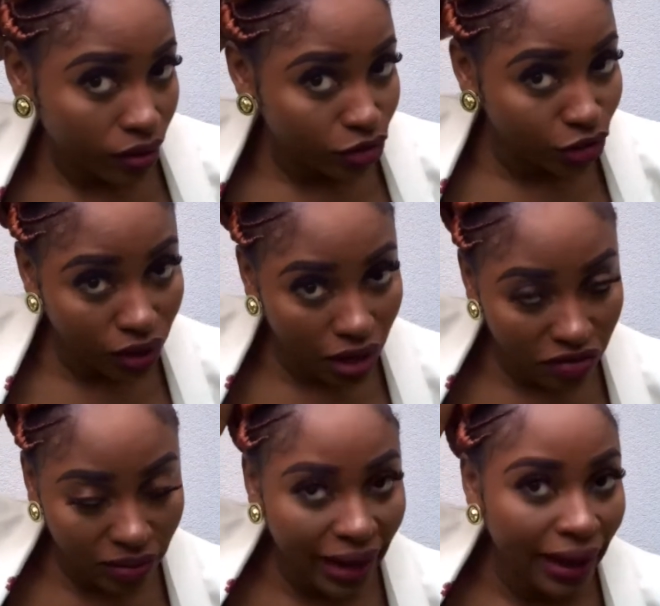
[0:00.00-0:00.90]
Do you love
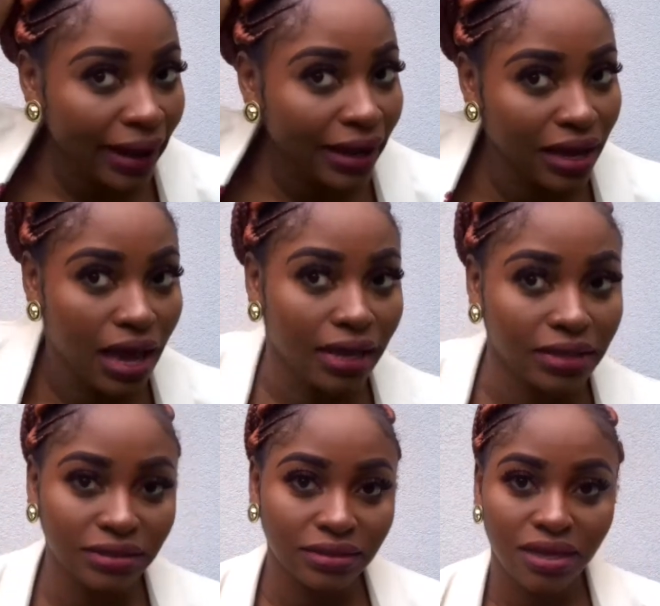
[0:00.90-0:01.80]
my hair,
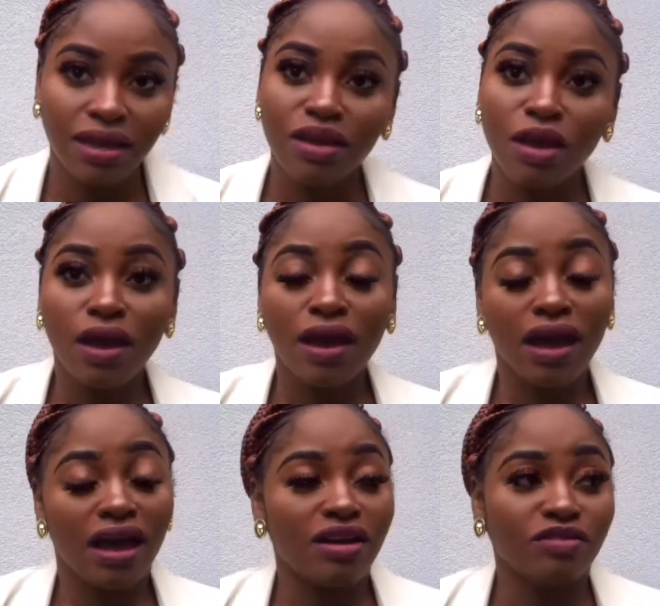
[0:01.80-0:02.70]
guys?
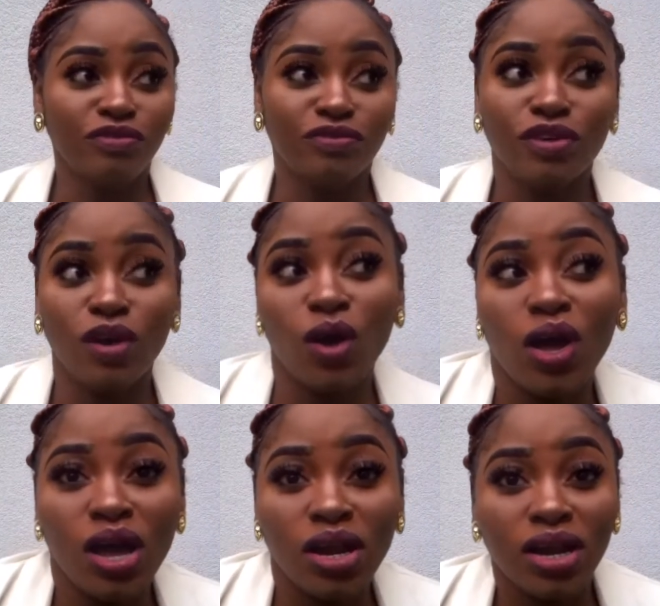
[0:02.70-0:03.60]
I've
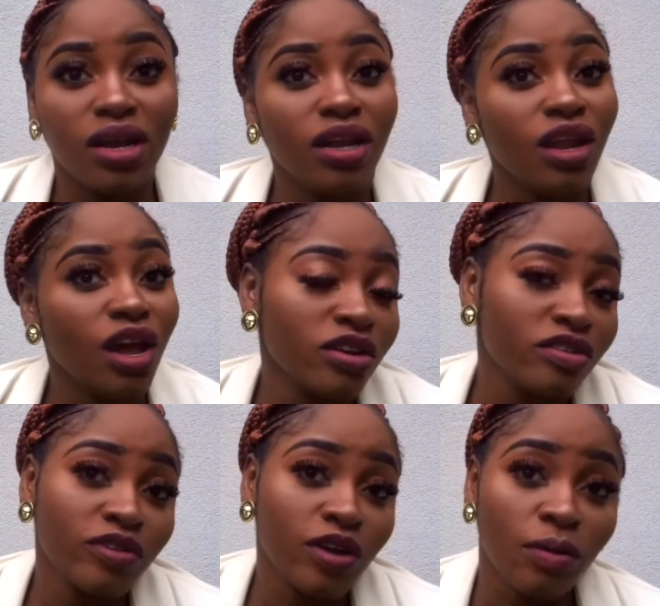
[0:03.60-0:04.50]
got a lot
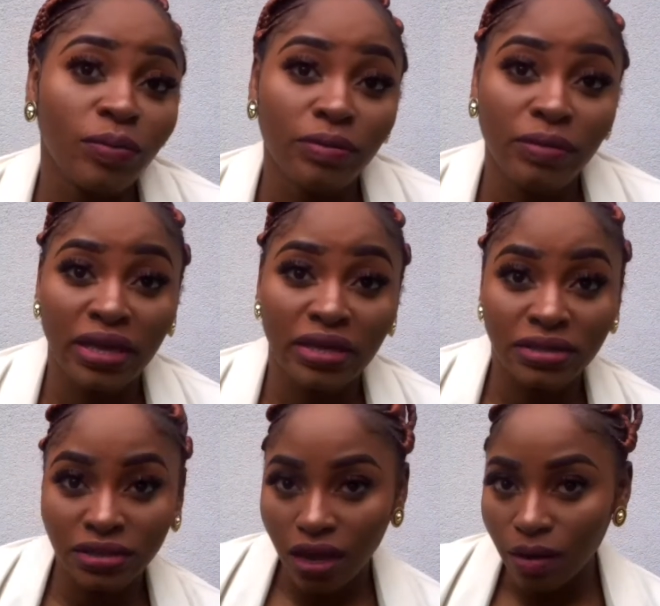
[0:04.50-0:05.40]
of
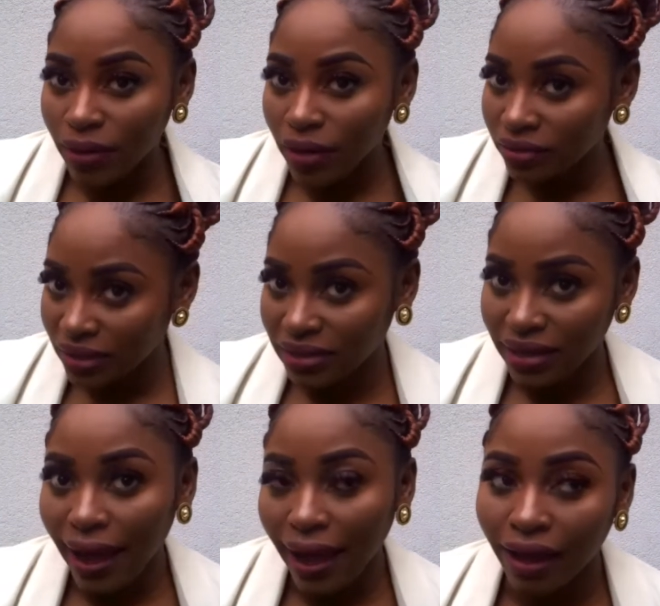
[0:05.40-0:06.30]
compliments about
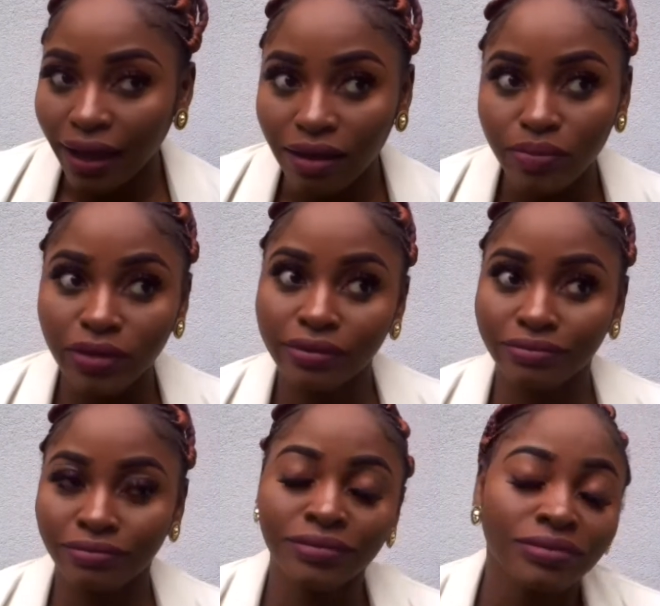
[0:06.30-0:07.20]
this hair, but
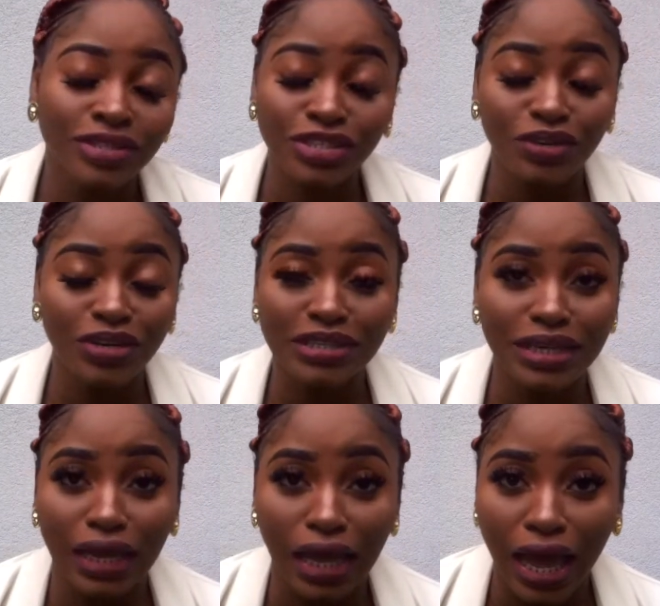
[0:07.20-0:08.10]

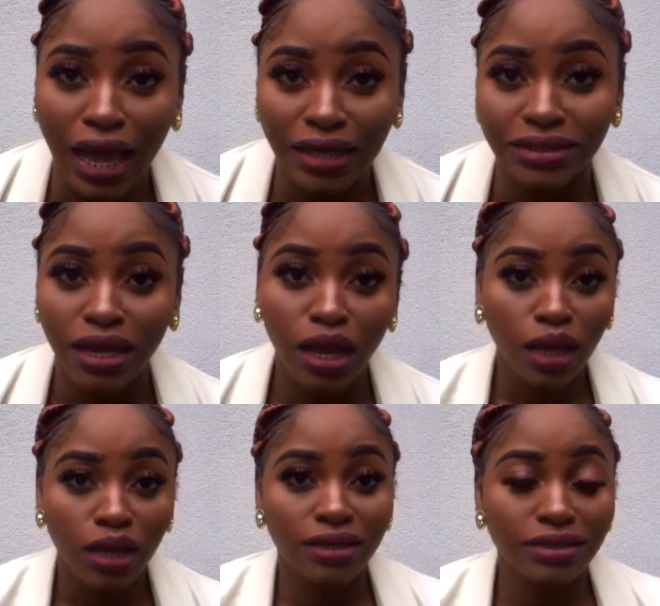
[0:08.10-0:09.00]
seriously, guys,
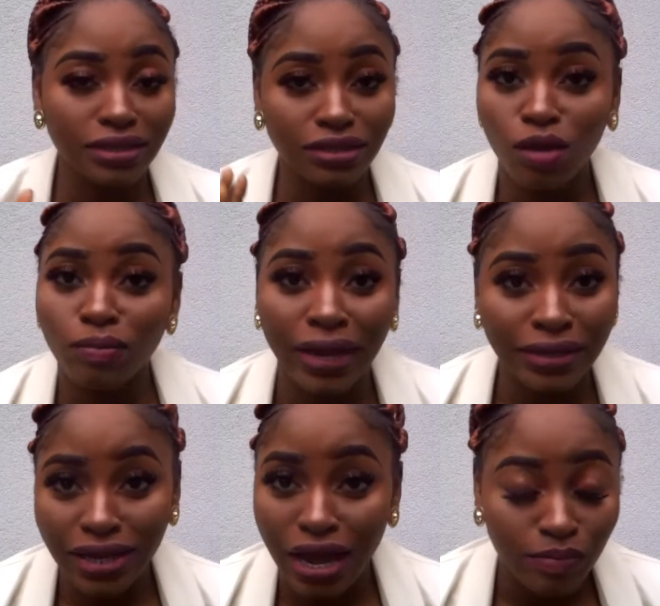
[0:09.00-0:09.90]
this is not my
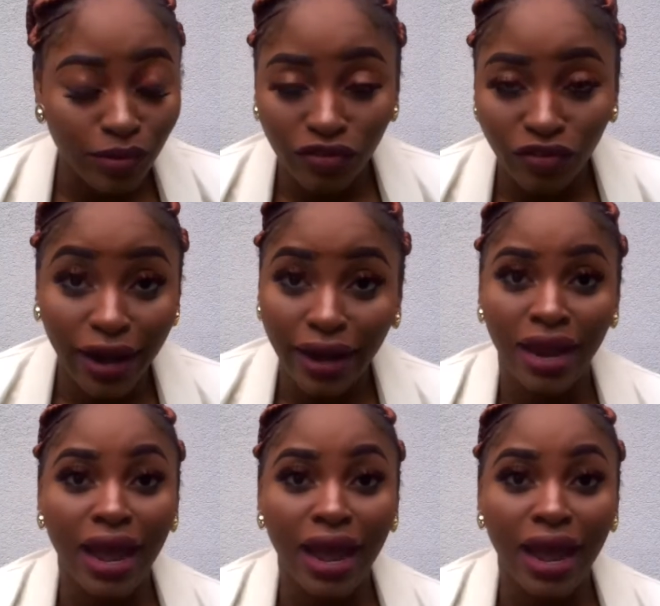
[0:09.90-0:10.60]
type of hair.